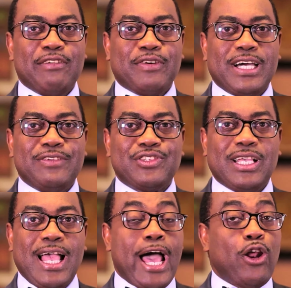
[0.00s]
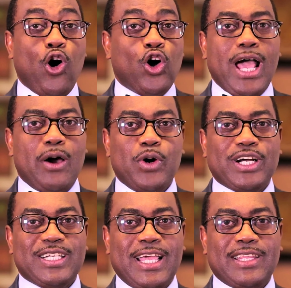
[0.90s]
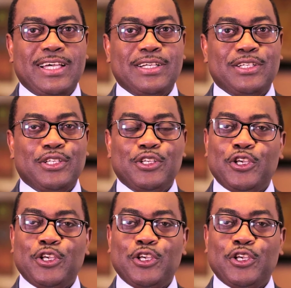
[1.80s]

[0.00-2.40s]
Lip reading: high fives and all our work together.